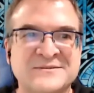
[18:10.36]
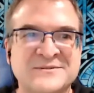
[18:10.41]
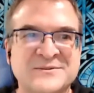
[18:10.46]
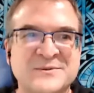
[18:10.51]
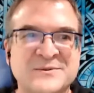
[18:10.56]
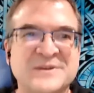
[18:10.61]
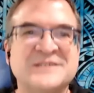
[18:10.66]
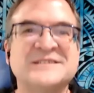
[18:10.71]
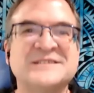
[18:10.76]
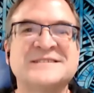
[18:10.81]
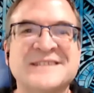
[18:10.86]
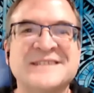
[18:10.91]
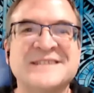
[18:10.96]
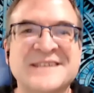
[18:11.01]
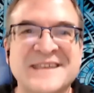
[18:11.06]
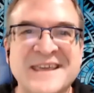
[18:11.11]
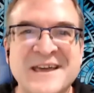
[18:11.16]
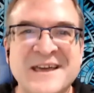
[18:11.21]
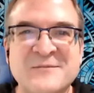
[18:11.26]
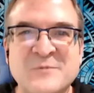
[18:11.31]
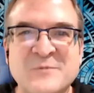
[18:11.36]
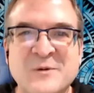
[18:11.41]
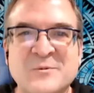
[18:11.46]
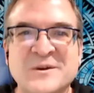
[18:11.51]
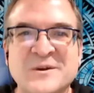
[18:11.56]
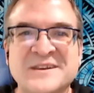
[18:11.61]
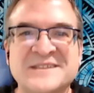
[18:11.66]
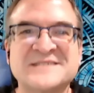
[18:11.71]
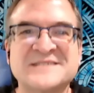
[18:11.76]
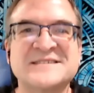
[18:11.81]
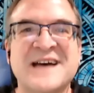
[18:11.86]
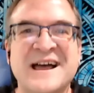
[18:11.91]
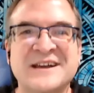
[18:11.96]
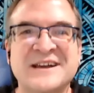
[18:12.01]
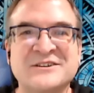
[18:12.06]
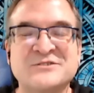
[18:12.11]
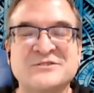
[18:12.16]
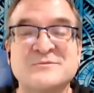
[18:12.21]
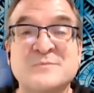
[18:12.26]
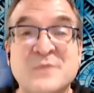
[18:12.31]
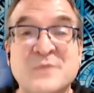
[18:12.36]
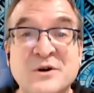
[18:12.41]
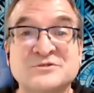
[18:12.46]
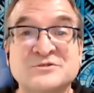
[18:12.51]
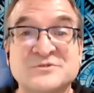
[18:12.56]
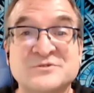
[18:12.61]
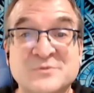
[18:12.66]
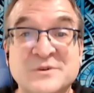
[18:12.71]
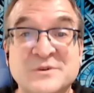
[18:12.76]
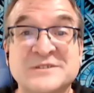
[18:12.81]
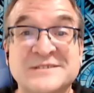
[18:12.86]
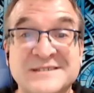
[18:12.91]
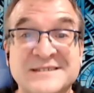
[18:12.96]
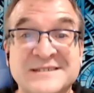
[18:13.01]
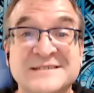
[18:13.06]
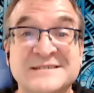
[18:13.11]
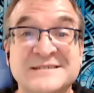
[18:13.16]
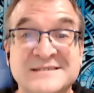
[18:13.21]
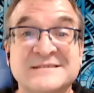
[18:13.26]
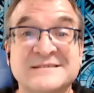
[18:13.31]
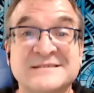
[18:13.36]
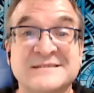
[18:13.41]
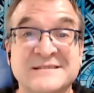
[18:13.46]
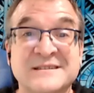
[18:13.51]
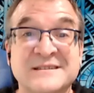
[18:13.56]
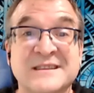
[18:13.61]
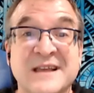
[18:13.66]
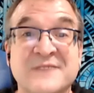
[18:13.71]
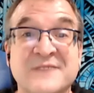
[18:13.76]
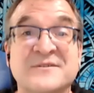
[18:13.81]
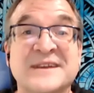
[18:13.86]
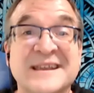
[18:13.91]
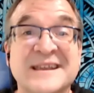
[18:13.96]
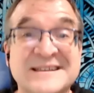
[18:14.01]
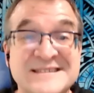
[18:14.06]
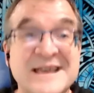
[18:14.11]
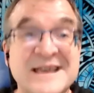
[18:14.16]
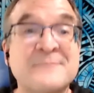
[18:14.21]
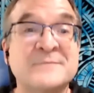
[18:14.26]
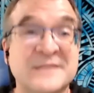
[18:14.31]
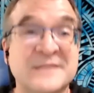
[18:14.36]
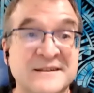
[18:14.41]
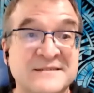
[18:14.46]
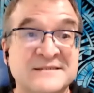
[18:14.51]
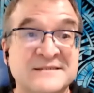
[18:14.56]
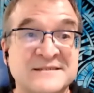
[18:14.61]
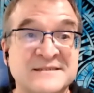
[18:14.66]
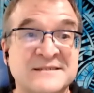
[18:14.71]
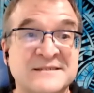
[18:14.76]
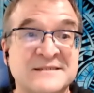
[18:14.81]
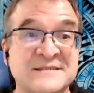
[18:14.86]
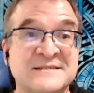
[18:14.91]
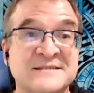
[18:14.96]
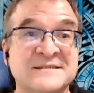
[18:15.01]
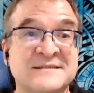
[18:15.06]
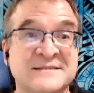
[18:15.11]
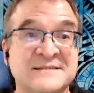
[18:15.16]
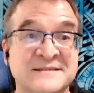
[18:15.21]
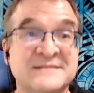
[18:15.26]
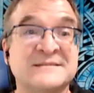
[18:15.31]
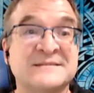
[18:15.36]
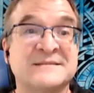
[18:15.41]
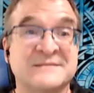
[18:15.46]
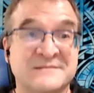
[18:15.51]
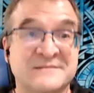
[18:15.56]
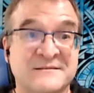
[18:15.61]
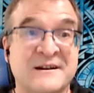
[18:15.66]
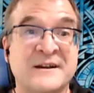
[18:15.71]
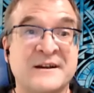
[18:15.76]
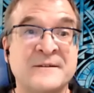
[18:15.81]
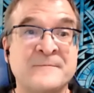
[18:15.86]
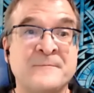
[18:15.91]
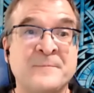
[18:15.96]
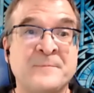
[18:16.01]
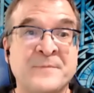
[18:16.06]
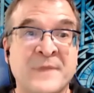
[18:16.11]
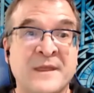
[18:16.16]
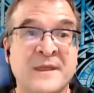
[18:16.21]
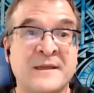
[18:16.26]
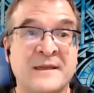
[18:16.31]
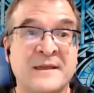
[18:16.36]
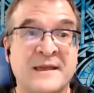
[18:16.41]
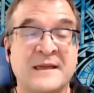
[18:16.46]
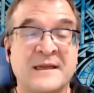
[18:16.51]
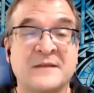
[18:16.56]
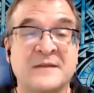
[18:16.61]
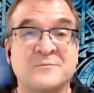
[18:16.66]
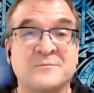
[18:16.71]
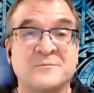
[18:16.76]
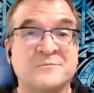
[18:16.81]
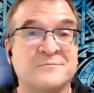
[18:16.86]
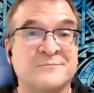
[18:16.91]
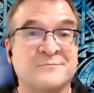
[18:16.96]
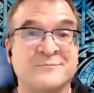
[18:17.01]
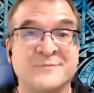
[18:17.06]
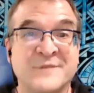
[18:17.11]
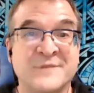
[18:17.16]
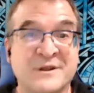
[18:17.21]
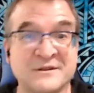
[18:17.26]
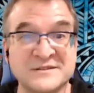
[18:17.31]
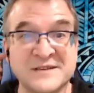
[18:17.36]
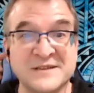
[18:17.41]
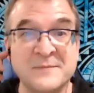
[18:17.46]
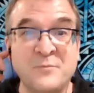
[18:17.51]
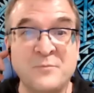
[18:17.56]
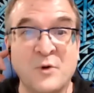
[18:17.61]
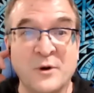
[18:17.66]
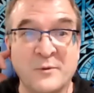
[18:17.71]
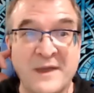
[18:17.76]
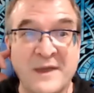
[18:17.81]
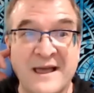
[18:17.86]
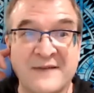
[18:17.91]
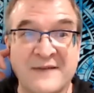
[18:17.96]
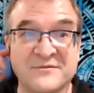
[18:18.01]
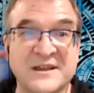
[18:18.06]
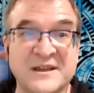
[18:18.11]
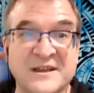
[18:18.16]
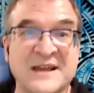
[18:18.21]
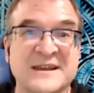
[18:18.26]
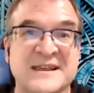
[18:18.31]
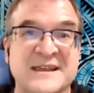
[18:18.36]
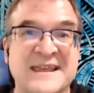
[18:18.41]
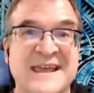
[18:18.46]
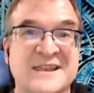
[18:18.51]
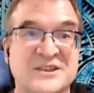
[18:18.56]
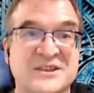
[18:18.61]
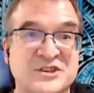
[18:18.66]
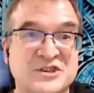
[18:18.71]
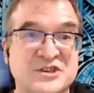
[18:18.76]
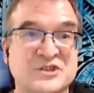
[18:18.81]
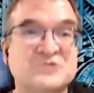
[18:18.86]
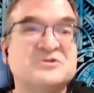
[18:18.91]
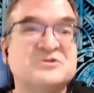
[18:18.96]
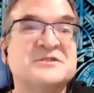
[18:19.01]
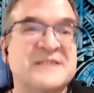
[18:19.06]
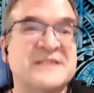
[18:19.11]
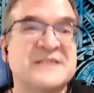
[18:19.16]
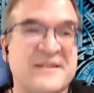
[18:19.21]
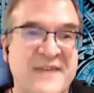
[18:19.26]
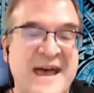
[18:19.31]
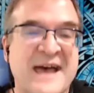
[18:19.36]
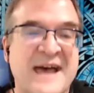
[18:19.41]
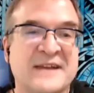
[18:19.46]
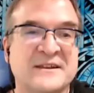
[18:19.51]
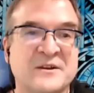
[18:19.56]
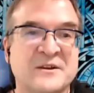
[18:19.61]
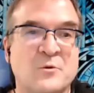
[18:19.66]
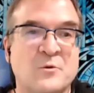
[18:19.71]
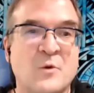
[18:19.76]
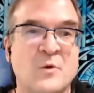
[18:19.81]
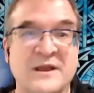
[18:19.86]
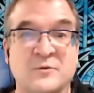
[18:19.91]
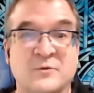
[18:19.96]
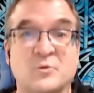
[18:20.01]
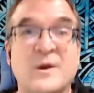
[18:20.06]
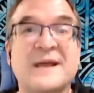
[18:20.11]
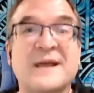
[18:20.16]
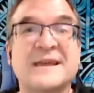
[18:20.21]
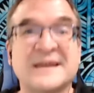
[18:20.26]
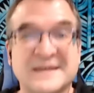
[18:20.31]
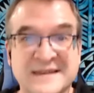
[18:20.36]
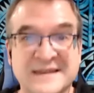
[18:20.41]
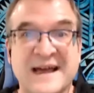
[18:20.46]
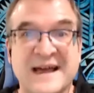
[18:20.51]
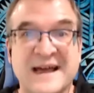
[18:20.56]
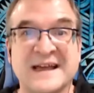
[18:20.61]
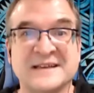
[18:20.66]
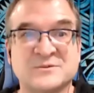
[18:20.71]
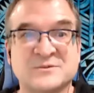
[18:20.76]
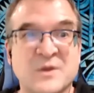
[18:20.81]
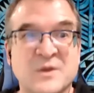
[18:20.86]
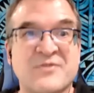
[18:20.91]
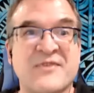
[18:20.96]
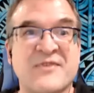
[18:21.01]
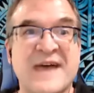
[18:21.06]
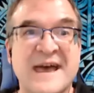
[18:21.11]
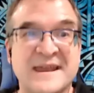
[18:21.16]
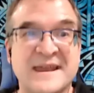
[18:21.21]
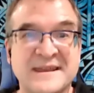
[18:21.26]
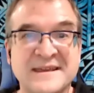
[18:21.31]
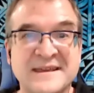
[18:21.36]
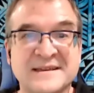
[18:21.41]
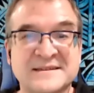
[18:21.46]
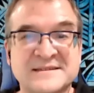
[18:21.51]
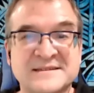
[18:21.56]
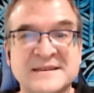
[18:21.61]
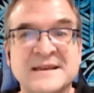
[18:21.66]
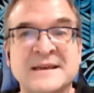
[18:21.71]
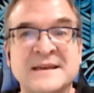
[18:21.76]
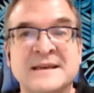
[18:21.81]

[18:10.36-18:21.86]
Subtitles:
We just didn't get what we desired most, which is love and acceptance, right? And, you know, at some point we have to kind of get used to that in a way and recognize what that is.